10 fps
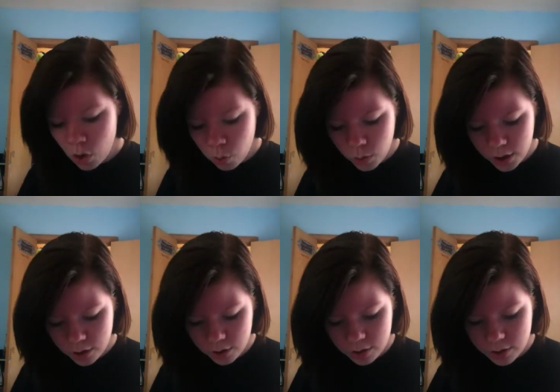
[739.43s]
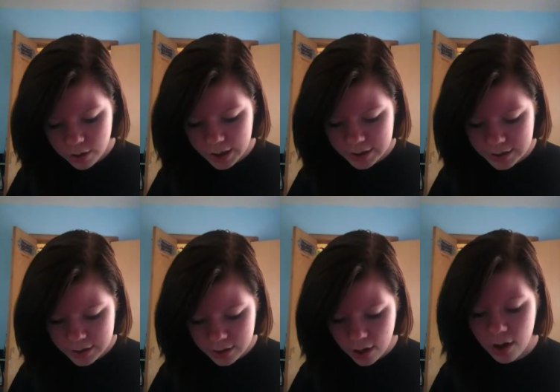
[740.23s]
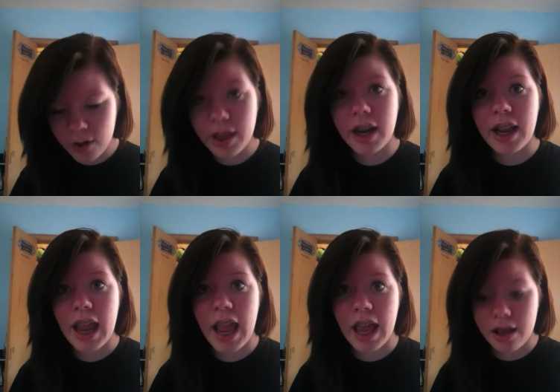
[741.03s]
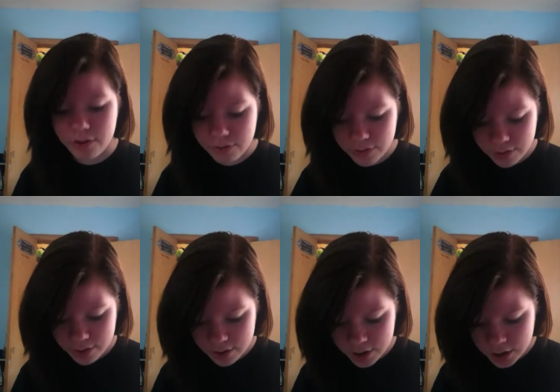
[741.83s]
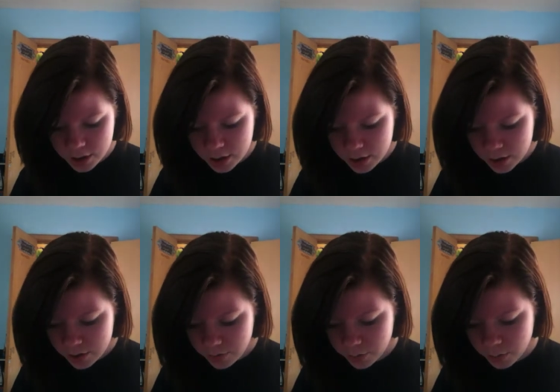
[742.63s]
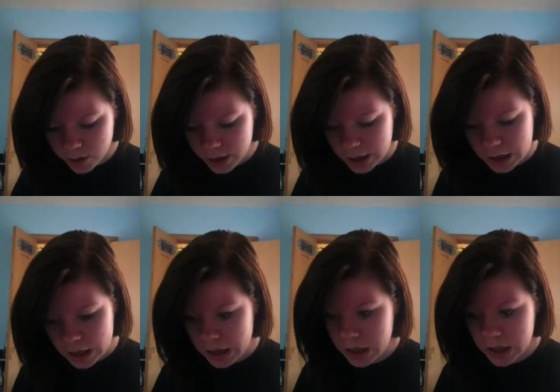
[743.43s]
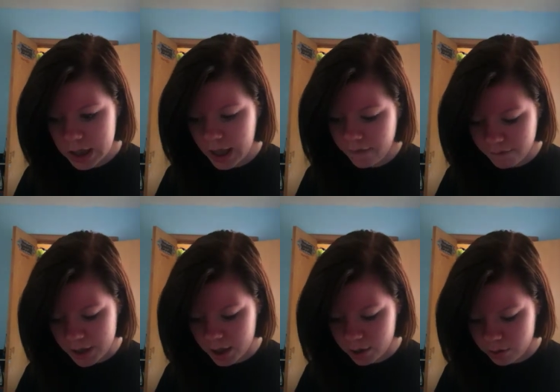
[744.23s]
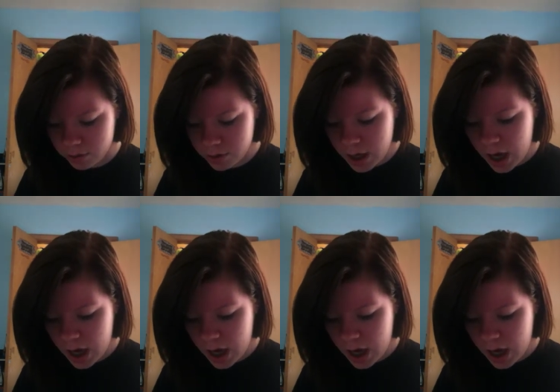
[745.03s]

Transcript: well, that's all that I have for that video.